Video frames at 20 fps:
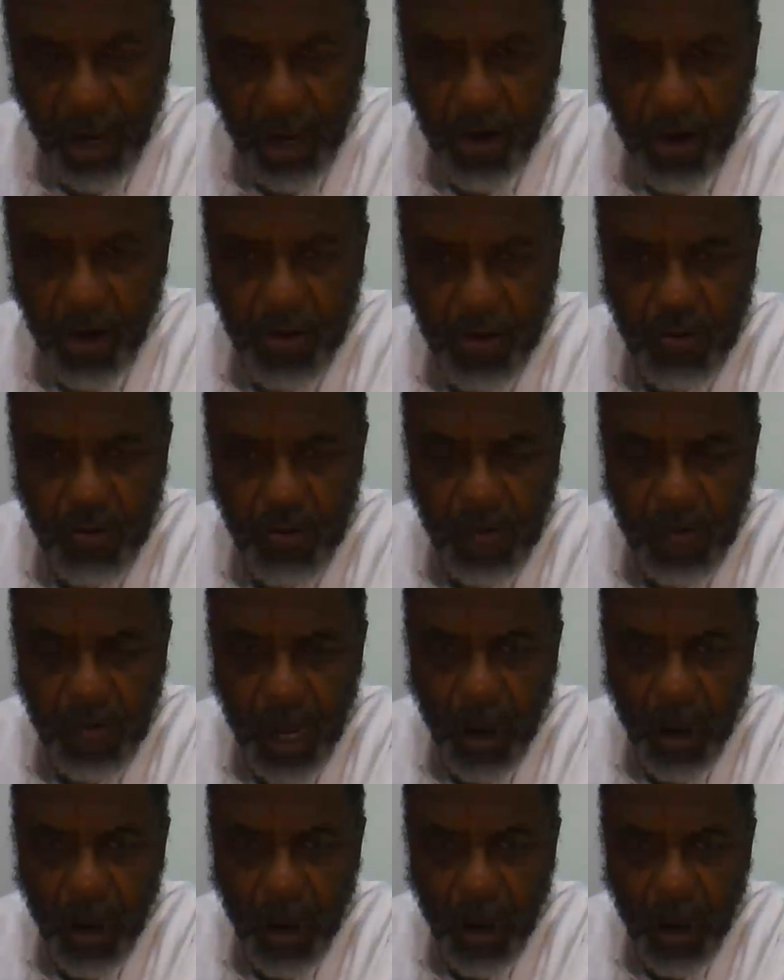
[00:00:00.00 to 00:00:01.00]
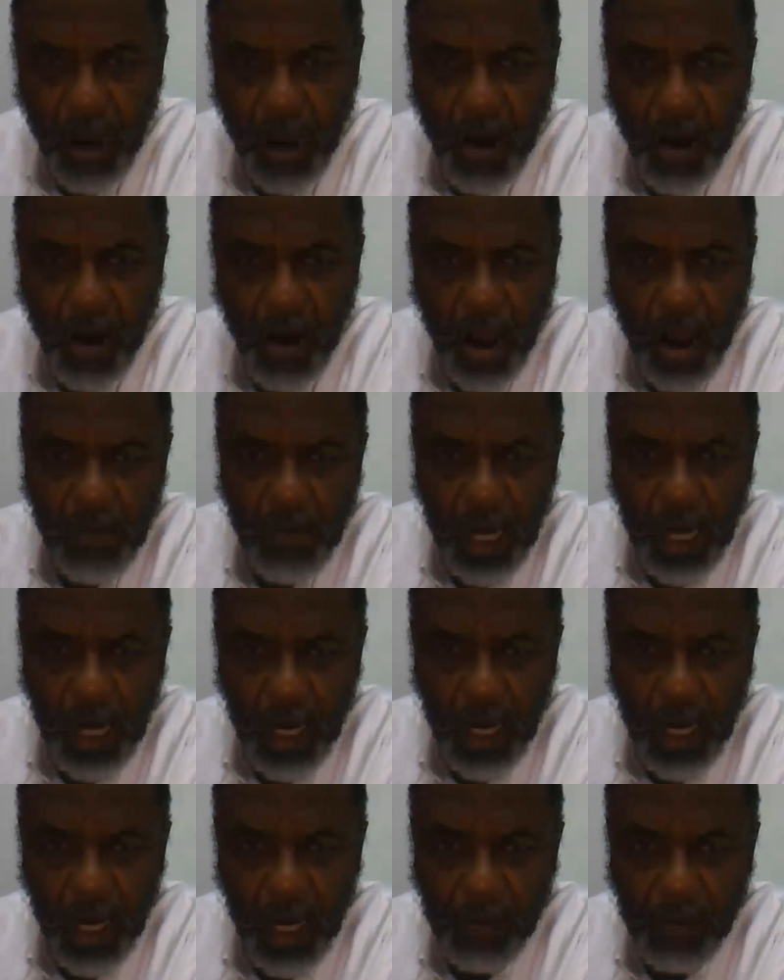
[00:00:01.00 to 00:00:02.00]
you, uh, all, uh, all, you
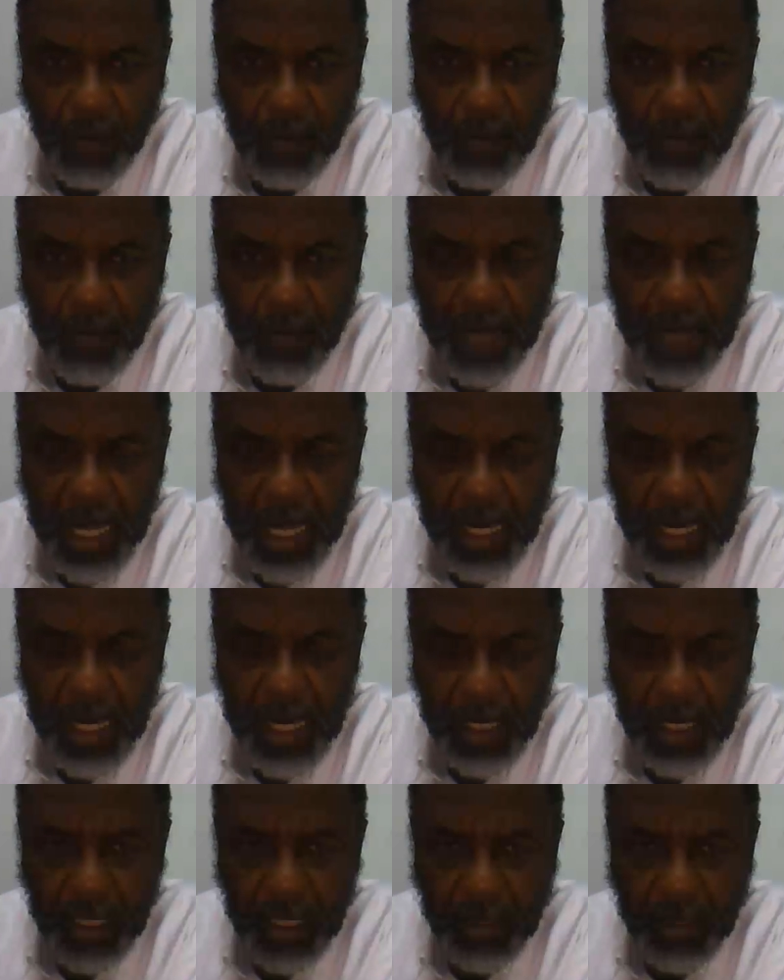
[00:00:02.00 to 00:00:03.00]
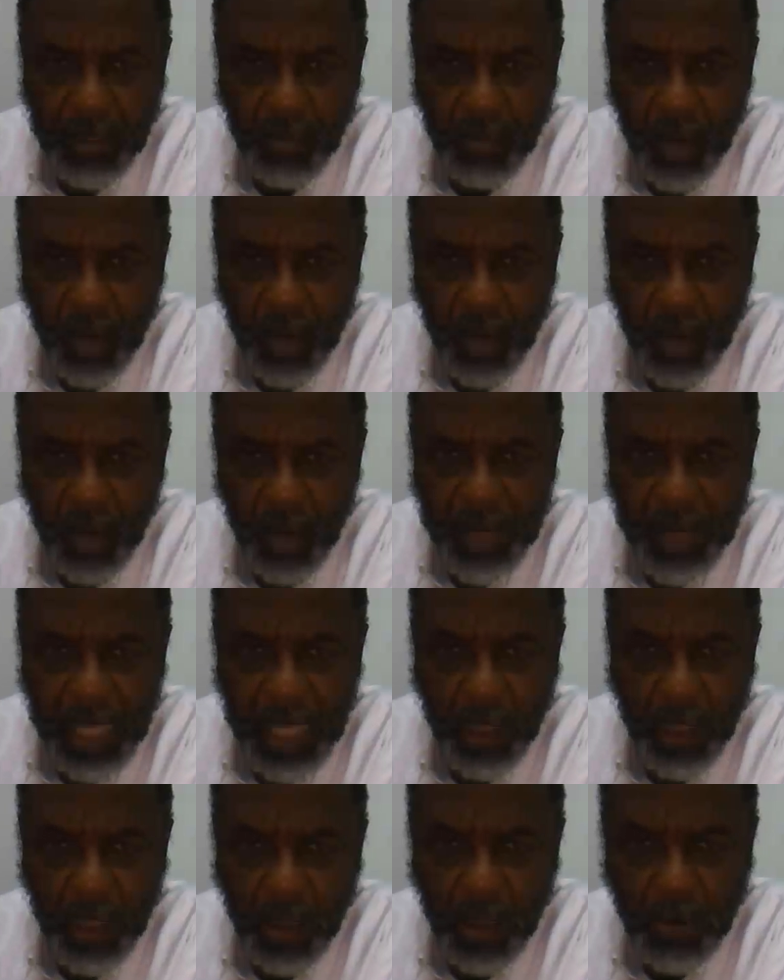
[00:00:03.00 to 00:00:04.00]
uh, men and women can't your
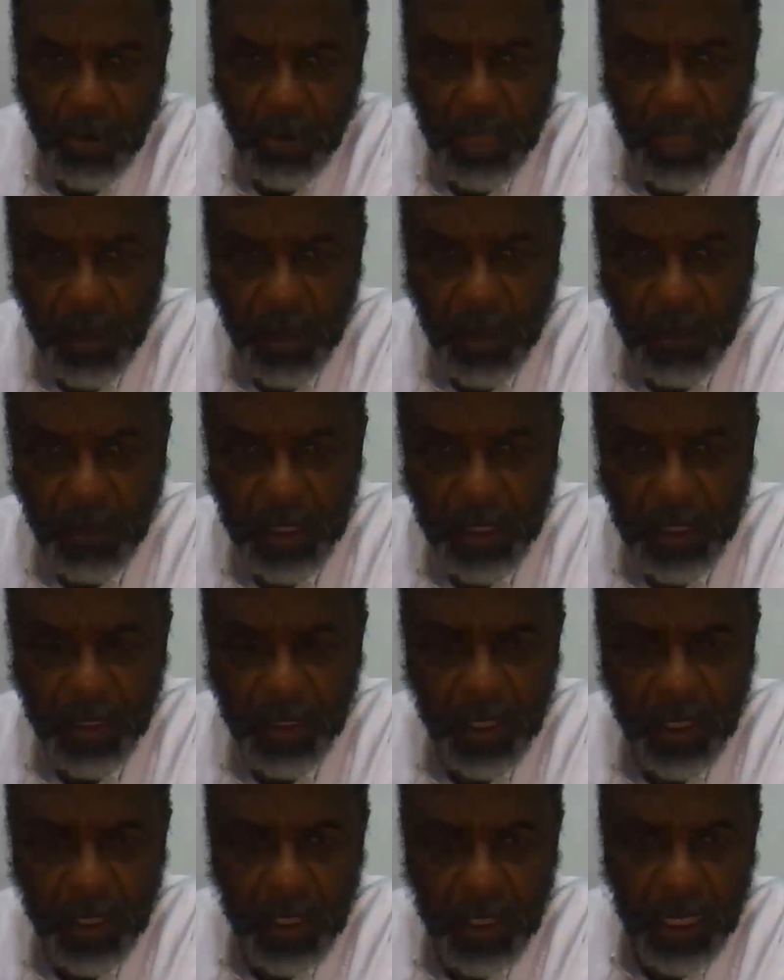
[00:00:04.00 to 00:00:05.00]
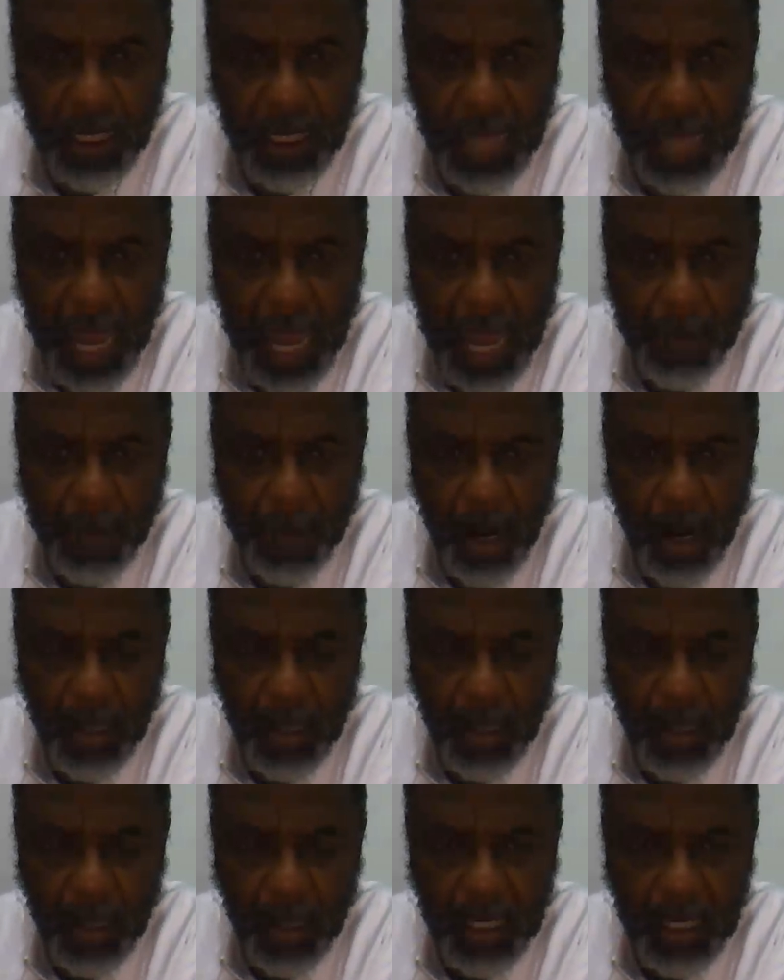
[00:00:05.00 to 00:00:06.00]
clothes on and eyeball
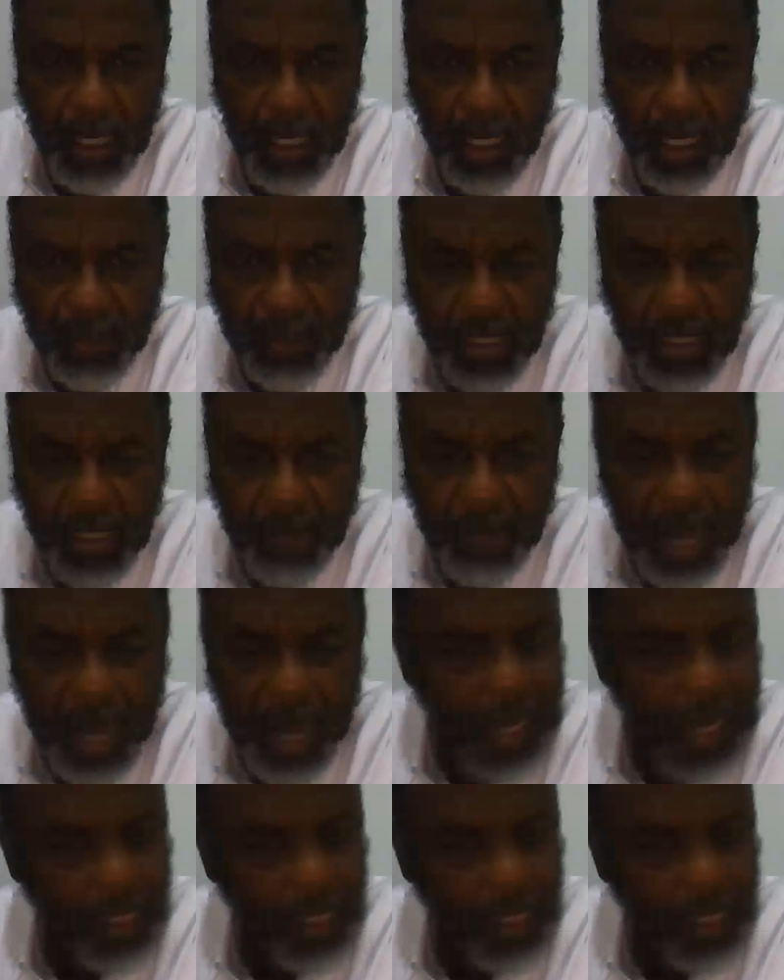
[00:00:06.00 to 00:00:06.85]
and lust after somebody.